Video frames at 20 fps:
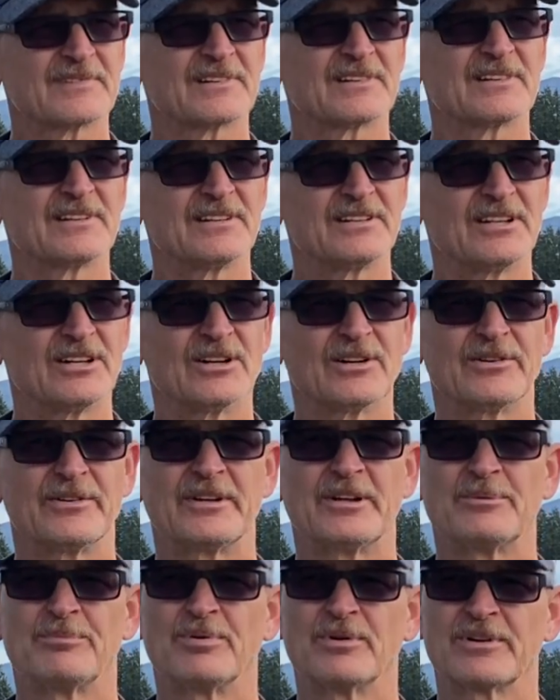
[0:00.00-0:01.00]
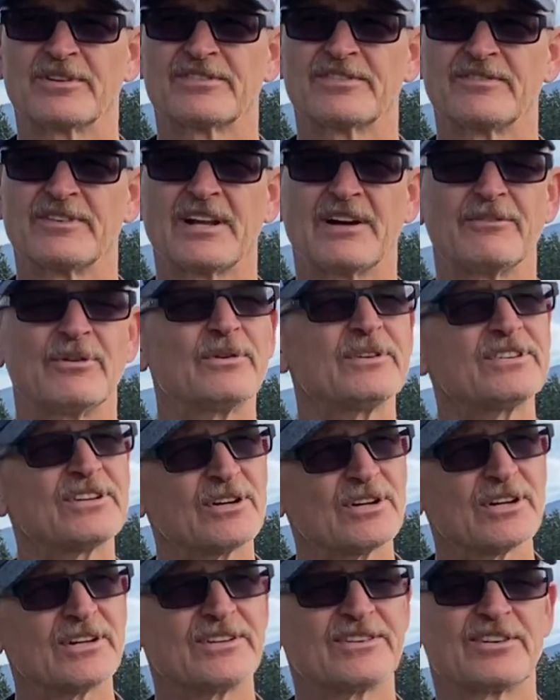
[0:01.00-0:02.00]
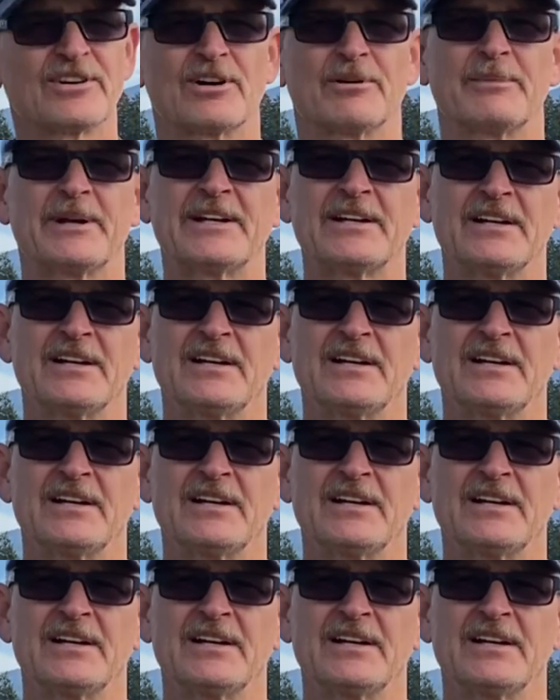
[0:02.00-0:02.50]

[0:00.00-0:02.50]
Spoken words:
you know, and the importance of love. It was a good sermon,